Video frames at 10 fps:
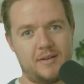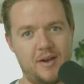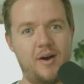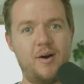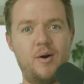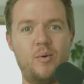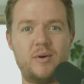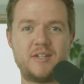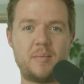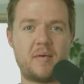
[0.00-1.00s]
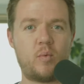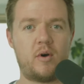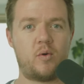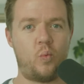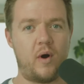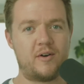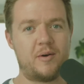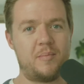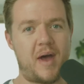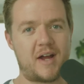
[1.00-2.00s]
Yo, what's up, everyone?
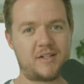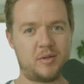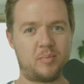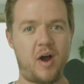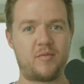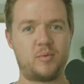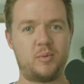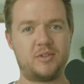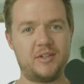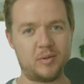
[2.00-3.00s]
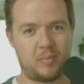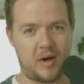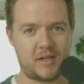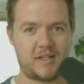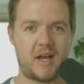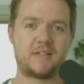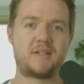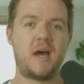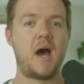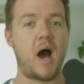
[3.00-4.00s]
Welcome back to the Profitable Cleaner Podcast.